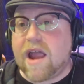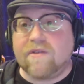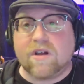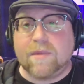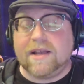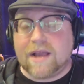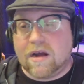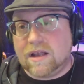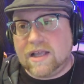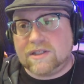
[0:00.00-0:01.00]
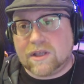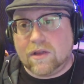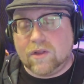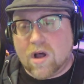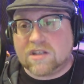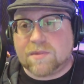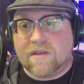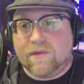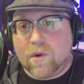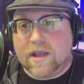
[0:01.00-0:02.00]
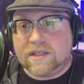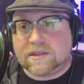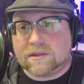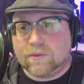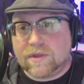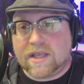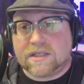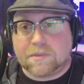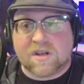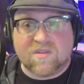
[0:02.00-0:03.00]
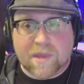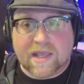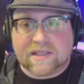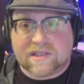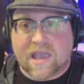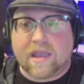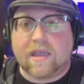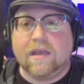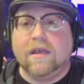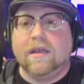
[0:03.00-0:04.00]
ever in my entire life lost my voice, with the exception of being sick.